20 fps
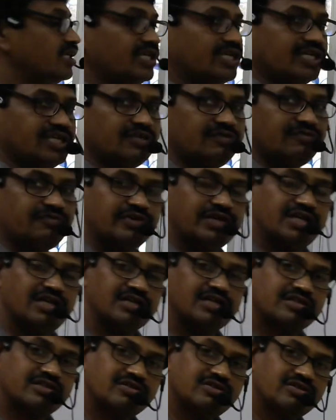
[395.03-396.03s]
if
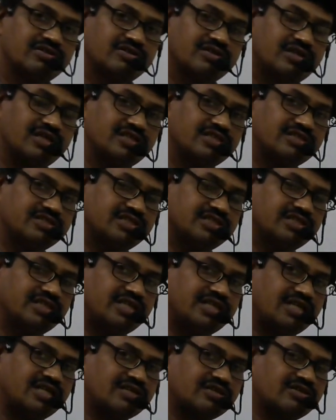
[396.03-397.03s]
electron releasing and
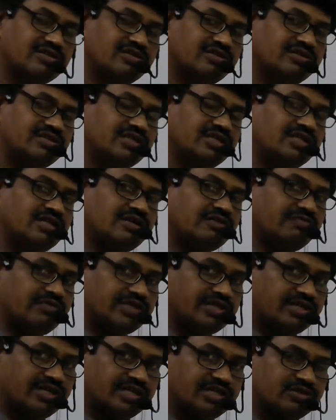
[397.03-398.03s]
electron
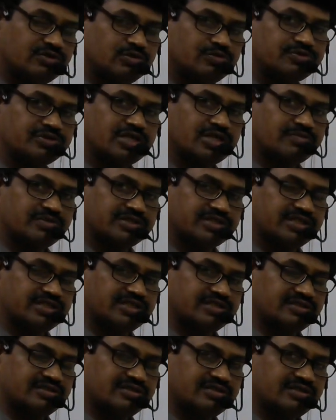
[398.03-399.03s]
withdrawing groups are present,
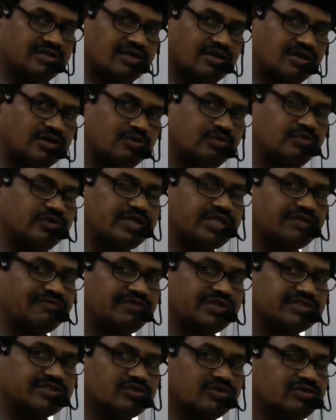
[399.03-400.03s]
how it
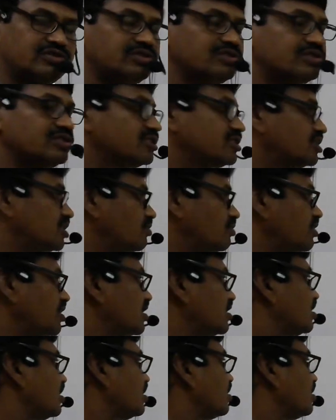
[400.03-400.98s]
affects on stability, that